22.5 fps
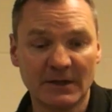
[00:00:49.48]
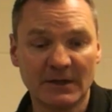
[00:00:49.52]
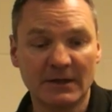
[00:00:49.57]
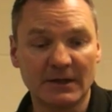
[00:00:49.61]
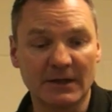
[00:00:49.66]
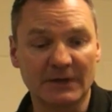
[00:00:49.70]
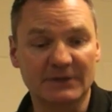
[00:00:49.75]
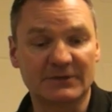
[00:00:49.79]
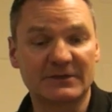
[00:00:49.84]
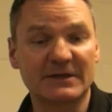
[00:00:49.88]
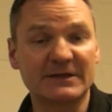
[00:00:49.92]

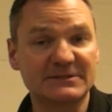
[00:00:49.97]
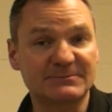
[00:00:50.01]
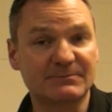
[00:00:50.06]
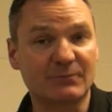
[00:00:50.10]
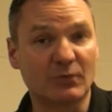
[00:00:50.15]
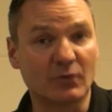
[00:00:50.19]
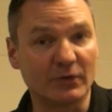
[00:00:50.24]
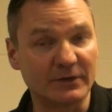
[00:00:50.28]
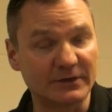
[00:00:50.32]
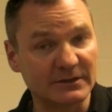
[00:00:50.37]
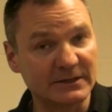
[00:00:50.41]
At this
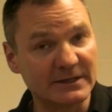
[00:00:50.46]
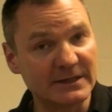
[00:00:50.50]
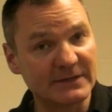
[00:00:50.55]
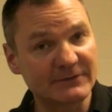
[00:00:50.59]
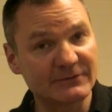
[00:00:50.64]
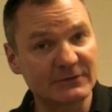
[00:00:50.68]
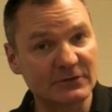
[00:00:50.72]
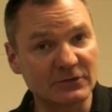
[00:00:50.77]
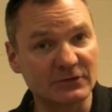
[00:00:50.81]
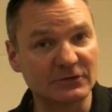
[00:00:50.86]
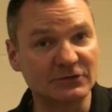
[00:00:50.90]
point,
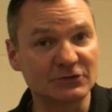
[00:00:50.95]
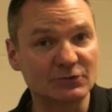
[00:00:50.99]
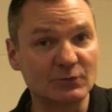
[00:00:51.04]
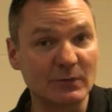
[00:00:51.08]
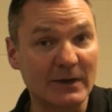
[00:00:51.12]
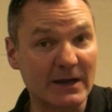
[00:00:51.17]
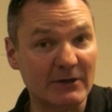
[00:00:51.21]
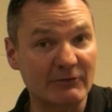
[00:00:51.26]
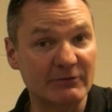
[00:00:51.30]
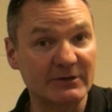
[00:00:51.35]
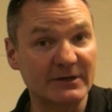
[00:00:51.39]
leave the clutch
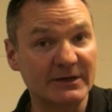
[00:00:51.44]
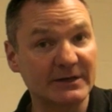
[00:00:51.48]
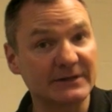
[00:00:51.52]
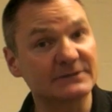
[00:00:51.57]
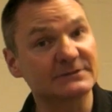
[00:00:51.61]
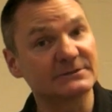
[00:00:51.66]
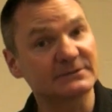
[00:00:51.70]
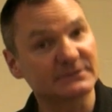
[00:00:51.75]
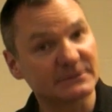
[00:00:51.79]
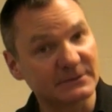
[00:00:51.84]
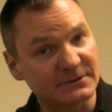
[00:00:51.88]
where it
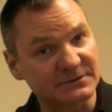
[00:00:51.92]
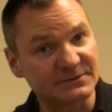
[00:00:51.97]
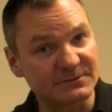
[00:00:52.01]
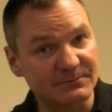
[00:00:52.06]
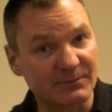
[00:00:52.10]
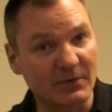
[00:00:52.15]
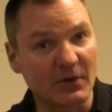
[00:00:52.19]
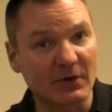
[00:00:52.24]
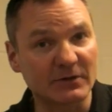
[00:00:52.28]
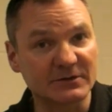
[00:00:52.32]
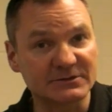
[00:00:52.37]
is as the
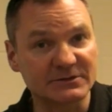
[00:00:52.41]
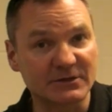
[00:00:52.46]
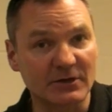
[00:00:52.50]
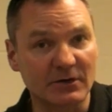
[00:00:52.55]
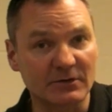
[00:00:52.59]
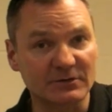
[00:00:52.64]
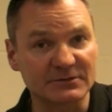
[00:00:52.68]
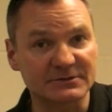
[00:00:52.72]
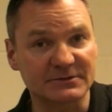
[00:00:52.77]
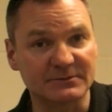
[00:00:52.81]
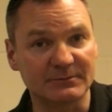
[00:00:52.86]
bike
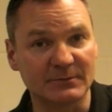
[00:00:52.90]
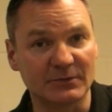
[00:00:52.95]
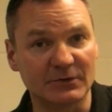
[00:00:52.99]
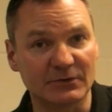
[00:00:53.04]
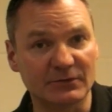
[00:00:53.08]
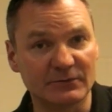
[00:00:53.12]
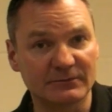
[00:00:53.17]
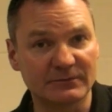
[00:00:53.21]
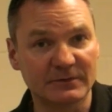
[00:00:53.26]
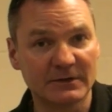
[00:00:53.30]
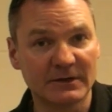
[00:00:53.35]
starts to
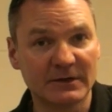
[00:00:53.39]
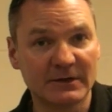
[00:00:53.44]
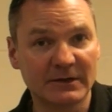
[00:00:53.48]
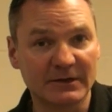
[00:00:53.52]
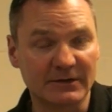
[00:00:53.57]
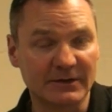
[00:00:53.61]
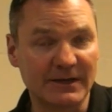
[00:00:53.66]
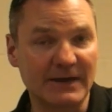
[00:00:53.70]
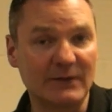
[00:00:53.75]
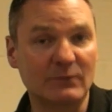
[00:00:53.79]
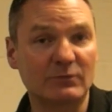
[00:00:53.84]
move.
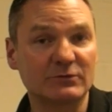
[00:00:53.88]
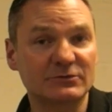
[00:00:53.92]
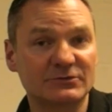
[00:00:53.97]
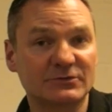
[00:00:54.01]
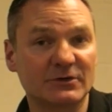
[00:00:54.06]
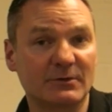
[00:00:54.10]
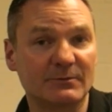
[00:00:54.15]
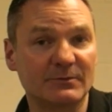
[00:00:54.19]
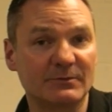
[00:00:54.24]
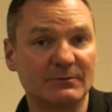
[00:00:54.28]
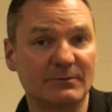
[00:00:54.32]
That will
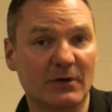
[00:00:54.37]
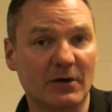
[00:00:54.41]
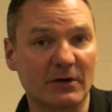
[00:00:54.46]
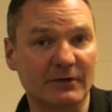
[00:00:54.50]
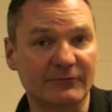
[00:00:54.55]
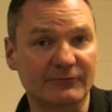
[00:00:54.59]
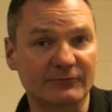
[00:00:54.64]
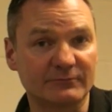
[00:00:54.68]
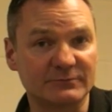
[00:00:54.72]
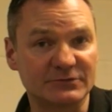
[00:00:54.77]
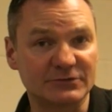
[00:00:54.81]
stop the bike
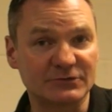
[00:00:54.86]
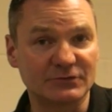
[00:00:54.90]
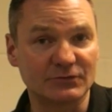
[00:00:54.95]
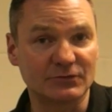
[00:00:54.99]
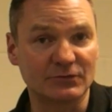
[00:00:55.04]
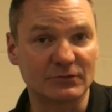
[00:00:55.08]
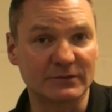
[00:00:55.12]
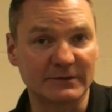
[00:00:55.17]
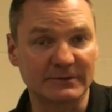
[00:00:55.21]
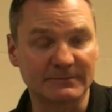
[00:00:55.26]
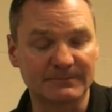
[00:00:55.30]
from
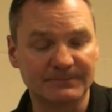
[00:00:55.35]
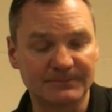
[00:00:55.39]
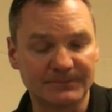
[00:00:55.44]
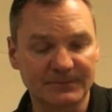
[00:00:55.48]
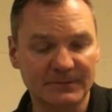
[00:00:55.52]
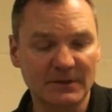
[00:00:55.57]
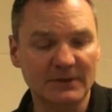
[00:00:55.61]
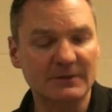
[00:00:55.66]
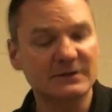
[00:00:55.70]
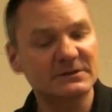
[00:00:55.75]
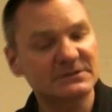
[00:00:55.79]
stalling.
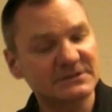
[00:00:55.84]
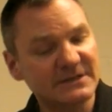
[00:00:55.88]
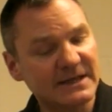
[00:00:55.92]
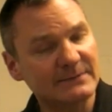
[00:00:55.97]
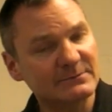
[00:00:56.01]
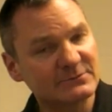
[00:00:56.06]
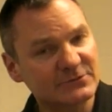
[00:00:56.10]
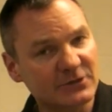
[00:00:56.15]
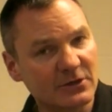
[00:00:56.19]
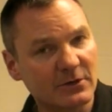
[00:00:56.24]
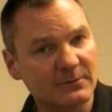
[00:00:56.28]
At the
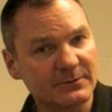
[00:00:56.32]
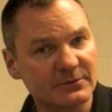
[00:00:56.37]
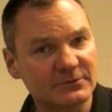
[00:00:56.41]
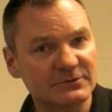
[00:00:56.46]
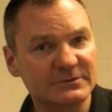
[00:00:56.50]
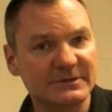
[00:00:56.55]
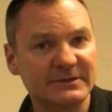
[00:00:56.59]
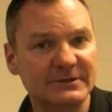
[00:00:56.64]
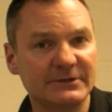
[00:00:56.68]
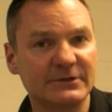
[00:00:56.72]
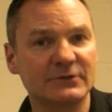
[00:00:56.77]
same time,
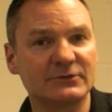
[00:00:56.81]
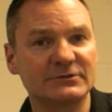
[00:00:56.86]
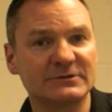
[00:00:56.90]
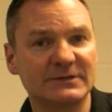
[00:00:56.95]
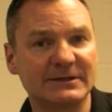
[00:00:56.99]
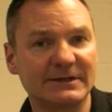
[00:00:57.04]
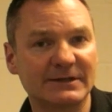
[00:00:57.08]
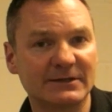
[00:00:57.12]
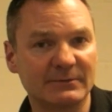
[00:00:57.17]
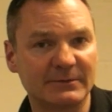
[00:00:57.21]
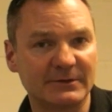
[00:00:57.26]
use a
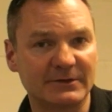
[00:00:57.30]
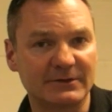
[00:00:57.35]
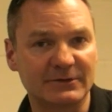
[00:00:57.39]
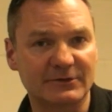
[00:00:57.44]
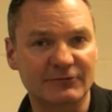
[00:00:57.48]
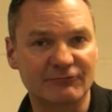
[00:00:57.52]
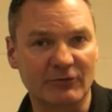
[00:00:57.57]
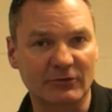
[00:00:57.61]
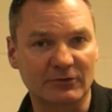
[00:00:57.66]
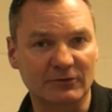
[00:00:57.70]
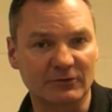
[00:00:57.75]
little bit of
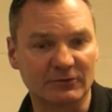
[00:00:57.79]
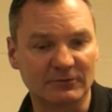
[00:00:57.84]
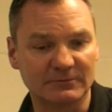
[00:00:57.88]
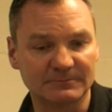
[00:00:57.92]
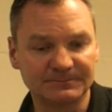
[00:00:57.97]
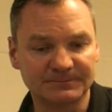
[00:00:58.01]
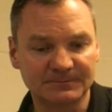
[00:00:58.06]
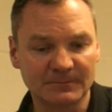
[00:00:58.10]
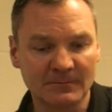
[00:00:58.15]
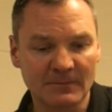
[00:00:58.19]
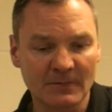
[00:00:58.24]
throttle.
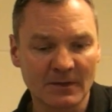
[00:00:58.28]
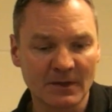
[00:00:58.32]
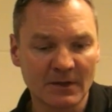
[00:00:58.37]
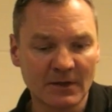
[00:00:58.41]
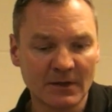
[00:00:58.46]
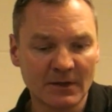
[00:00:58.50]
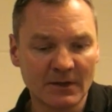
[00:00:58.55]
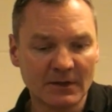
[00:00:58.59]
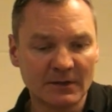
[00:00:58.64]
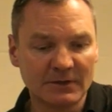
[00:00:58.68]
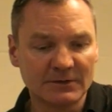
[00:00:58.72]

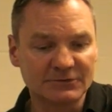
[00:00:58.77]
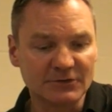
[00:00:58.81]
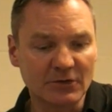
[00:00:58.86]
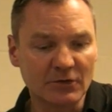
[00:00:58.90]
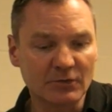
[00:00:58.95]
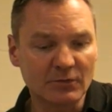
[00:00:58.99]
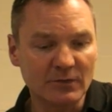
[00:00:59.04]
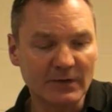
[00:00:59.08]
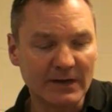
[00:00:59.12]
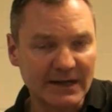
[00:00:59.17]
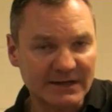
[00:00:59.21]

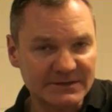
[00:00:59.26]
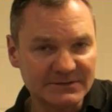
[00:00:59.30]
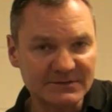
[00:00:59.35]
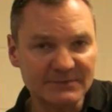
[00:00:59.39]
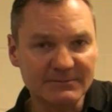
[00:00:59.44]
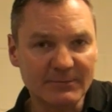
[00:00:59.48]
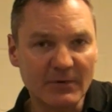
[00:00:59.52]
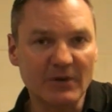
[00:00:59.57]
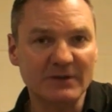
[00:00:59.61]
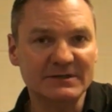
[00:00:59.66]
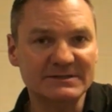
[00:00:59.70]
So as the
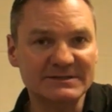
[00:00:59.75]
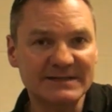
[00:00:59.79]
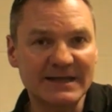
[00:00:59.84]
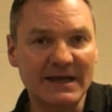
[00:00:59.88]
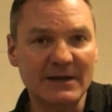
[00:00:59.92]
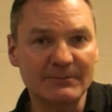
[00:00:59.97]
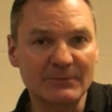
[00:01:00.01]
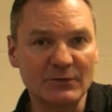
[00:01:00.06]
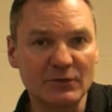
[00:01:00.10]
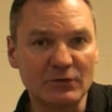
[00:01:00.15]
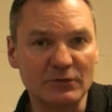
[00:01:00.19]
bike's
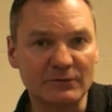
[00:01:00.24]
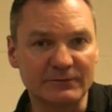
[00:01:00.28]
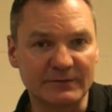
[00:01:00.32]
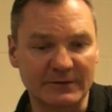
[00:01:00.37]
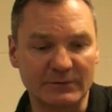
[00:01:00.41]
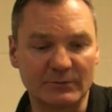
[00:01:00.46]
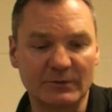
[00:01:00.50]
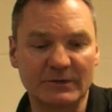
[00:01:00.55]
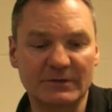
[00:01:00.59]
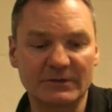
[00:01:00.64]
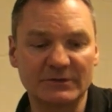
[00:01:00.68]
now
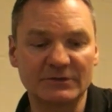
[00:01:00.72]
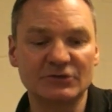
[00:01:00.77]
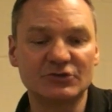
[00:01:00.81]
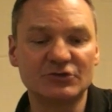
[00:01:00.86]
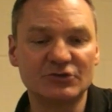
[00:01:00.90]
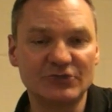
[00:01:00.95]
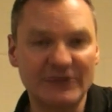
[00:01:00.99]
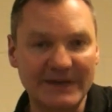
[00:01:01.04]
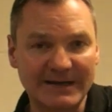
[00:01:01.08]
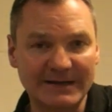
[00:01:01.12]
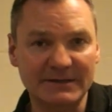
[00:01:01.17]
moving, we can
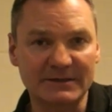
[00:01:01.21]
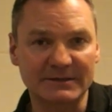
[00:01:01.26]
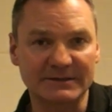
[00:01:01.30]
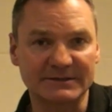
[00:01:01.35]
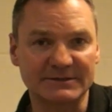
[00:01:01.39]
gently